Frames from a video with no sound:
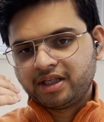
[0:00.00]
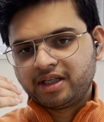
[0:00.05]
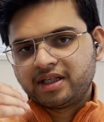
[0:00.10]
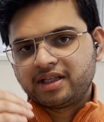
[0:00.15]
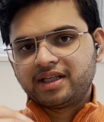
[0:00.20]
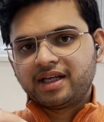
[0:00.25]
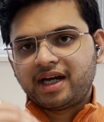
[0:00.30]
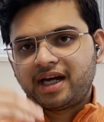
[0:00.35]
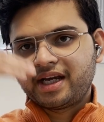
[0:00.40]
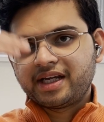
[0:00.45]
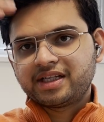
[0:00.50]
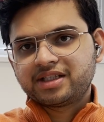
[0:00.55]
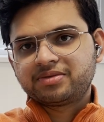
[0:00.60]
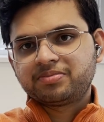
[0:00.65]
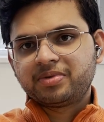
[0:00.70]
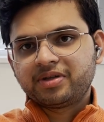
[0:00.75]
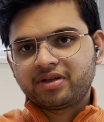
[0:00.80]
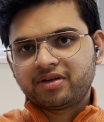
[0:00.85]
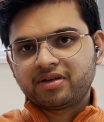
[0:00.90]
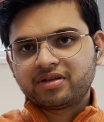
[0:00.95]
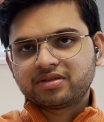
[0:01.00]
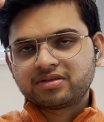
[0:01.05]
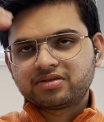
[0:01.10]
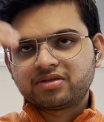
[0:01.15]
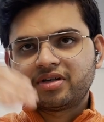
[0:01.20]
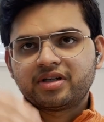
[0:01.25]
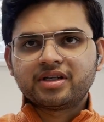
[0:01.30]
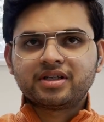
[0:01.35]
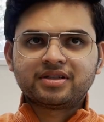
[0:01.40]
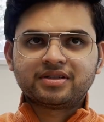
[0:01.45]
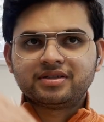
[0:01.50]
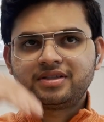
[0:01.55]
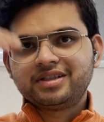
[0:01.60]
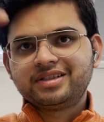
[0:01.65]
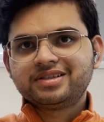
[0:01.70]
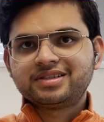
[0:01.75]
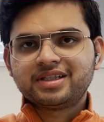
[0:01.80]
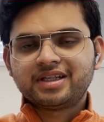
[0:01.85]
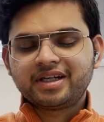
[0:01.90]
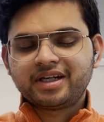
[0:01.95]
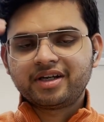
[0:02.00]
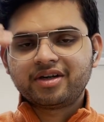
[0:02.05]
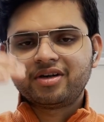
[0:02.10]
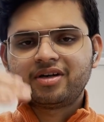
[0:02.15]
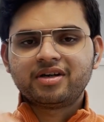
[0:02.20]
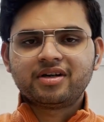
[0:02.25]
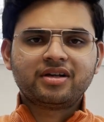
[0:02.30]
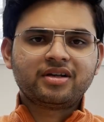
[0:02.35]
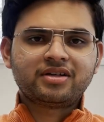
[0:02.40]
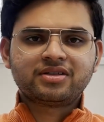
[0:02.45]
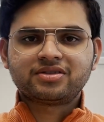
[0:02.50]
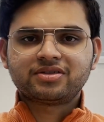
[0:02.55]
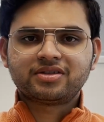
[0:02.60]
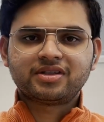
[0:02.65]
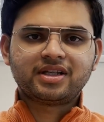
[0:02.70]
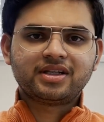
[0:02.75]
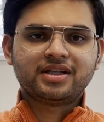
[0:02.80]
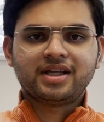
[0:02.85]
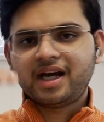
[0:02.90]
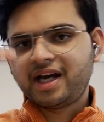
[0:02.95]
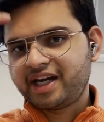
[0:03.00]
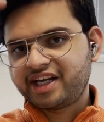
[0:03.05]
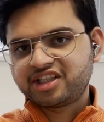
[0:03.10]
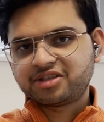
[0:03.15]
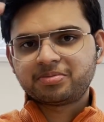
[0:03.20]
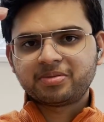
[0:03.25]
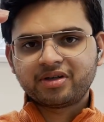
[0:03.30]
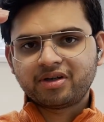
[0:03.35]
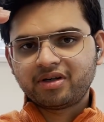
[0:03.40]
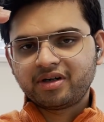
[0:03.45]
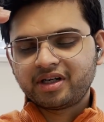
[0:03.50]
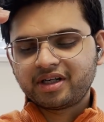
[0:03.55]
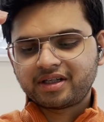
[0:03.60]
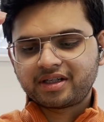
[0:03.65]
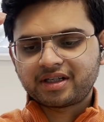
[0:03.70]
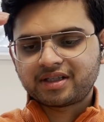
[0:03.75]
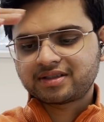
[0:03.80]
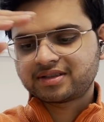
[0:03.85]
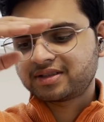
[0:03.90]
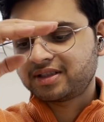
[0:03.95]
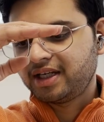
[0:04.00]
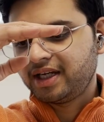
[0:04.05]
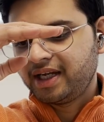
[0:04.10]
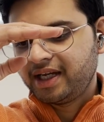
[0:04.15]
the descending order, so that the highest priority task